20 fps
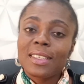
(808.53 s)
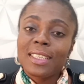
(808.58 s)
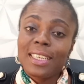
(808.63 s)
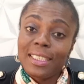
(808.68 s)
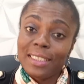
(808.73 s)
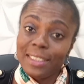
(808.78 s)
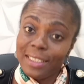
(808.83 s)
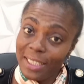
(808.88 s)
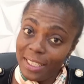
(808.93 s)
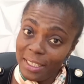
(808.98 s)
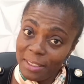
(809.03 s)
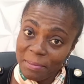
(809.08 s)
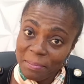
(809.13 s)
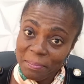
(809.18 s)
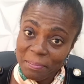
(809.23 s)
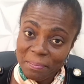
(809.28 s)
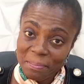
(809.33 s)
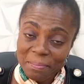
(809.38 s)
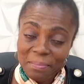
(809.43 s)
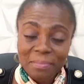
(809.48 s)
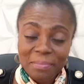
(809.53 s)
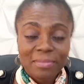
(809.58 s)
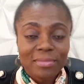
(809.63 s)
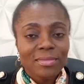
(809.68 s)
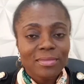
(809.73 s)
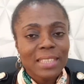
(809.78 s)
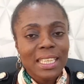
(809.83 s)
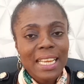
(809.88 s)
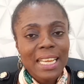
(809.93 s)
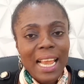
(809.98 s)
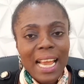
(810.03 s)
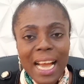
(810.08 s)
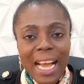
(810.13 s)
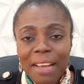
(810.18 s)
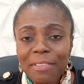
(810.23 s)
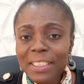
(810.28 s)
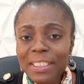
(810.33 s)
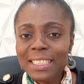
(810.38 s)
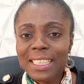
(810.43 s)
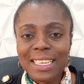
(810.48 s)
And then,
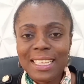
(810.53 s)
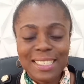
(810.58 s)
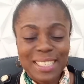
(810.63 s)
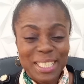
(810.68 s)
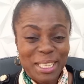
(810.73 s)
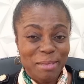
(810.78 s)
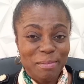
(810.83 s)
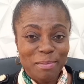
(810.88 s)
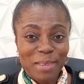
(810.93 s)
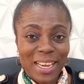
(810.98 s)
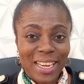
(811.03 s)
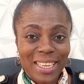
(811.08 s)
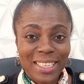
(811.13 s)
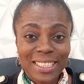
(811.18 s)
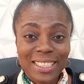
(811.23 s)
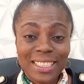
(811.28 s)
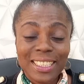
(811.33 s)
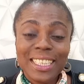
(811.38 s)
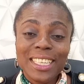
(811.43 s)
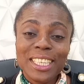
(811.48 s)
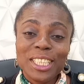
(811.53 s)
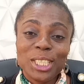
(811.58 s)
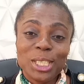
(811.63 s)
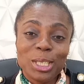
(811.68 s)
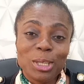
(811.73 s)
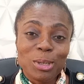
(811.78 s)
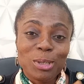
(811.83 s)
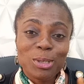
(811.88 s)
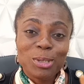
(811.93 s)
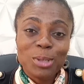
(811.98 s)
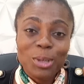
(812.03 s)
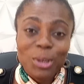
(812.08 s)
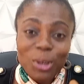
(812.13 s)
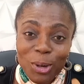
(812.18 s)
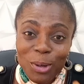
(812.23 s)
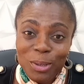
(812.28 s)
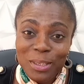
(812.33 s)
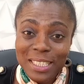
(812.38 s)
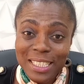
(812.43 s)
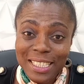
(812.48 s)
having that in mind, she also
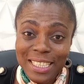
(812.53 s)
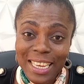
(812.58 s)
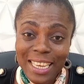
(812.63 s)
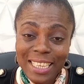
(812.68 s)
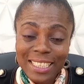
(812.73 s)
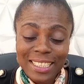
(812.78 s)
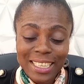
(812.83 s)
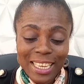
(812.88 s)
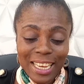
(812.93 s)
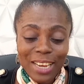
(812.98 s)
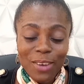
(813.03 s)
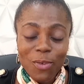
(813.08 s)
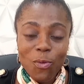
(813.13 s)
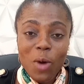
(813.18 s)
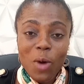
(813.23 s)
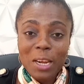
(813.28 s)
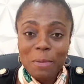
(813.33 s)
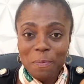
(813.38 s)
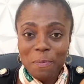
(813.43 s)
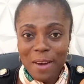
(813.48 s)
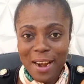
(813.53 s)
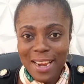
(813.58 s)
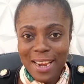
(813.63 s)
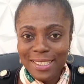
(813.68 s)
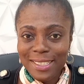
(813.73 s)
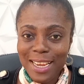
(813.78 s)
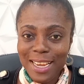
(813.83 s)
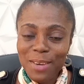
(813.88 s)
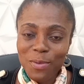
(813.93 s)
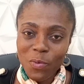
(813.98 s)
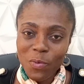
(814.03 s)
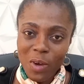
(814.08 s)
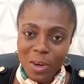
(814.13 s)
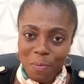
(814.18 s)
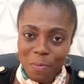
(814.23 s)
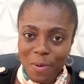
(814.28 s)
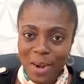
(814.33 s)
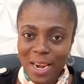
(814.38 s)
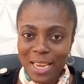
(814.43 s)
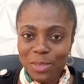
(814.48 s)
considered at what price
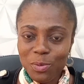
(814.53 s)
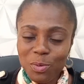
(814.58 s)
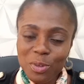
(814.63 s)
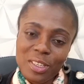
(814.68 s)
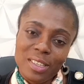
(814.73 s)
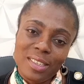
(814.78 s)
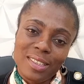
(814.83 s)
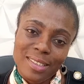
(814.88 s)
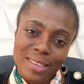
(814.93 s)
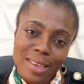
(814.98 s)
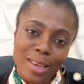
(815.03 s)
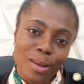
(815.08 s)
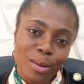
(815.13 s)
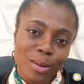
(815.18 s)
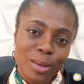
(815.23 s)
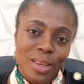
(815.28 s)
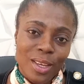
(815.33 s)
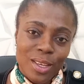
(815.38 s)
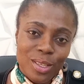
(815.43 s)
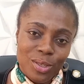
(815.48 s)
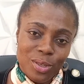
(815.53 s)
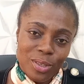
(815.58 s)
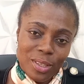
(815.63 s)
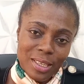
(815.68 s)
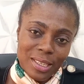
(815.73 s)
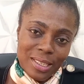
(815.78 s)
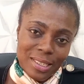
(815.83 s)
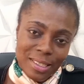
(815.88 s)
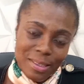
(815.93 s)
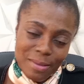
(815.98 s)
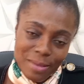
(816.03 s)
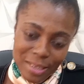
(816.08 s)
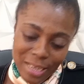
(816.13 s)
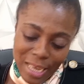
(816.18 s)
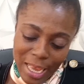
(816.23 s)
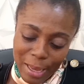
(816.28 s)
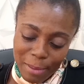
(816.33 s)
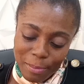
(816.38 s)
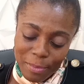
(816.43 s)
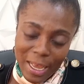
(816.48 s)
will she sell to these
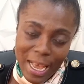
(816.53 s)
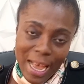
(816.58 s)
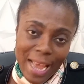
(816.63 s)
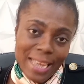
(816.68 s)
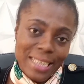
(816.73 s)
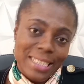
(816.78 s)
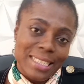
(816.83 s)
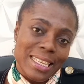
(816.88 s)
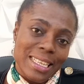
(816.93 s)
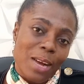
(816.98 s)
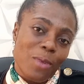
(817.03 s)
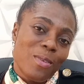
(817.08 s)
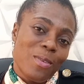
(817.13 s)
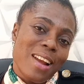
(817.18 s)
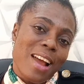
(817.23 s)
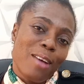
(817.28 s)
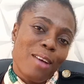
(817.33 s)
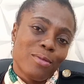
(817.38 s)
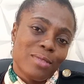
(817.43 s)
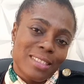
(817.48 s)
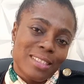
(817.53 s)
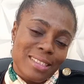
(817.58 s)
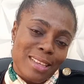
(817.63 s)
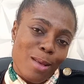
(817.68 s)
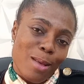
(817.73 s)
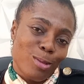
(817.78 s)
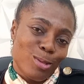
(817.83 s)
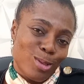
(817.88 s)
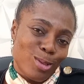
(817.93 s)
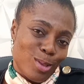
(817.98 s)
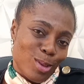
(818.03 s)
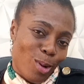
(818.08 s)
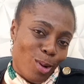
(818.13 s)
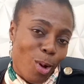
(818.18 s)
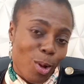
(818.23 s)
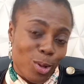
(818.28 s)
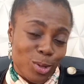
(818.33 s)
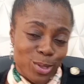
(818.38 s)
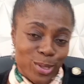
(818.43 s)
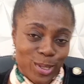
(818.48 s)
guys that will now sell to the
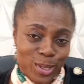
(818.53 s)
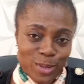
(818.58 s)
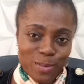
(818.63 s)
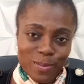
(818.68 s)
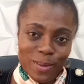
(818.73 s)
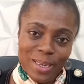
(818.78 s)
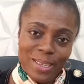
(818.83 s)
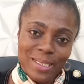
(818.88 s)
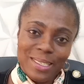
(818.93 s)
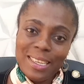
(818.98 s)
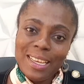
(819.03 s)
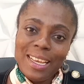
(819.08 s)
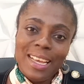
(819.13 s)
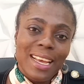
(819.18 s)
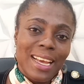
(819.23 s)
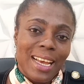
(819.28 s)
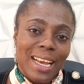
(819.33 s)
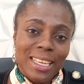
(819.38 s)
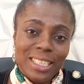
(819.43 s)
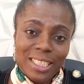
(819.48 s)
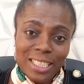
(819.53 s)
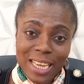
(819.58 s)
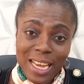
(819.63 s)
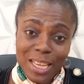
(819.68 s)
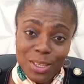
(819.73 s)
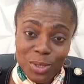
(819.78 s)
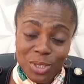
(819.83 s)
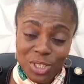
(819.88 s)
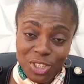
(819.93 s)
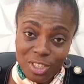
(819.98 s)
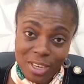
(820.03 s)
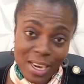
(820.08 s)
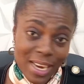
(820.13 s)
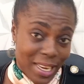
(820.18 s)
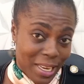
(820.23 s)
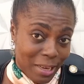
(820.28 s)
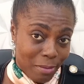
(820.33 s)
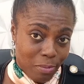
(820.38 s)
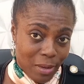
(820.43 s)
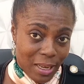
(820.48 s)
consumers. And she had to
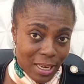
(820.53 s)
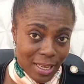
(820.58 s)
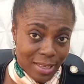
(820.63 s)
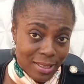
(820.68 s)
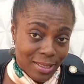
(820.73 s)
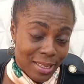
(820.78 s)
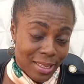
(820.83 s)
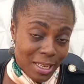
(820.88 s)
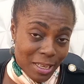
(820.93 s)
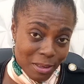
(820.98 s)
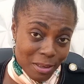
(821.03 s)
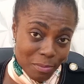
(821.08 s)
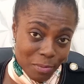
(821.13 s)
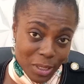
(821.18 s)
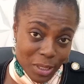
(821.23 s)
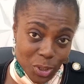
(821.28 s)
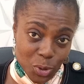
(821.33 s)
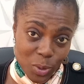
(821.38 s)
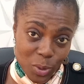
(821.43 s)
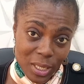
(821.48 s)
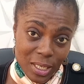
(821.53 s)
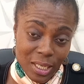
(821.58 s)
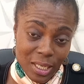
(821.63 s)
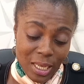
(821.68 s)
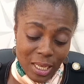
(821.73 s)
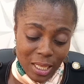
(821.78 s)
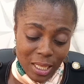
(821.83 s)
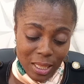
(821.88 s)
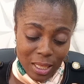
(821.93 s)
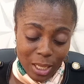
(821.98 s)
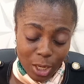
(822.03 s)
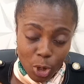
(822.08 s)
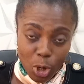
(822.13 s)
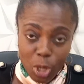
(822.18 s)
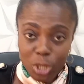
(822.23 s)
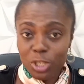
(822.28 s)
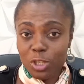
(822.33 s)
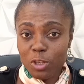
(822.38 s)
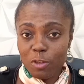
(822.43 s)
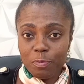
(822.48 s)
strike a balance between the
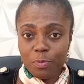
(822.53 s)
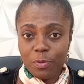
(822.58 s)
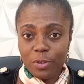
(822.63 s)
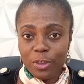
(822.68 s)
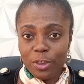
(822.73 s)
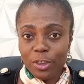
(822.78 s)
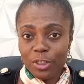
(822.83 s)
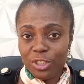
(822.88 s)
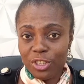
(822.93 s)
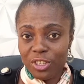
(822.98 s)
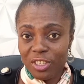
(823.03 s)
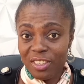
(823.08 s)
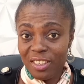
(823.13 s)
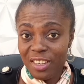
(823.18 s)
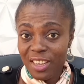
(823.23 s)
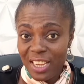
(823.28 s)
cost of production